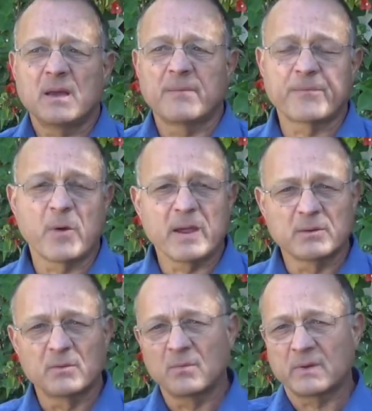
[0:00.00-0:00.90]
a
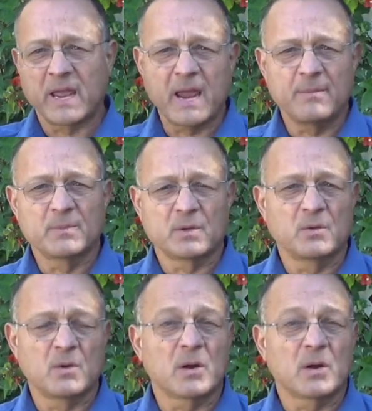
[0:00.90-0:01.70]
friend came to